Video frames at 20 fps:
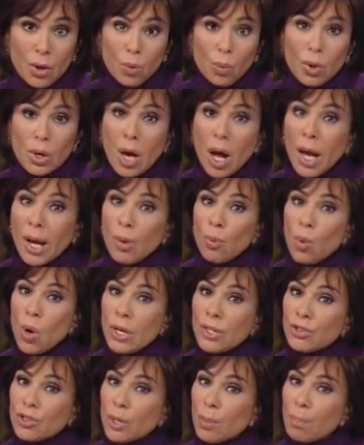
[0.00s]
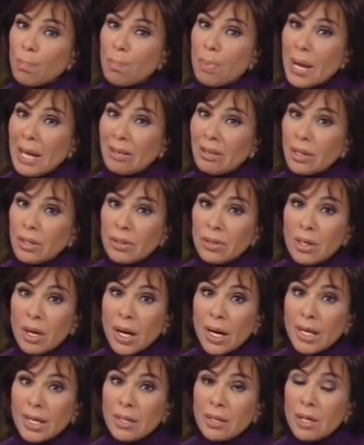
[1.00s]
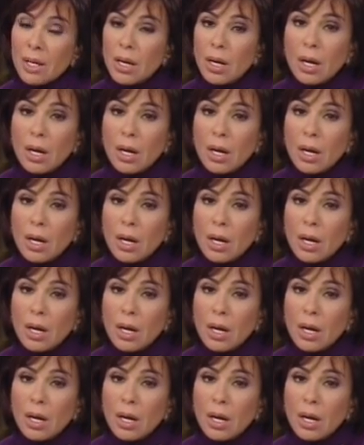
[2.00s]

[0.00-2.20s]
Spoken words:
when I went to bed at night,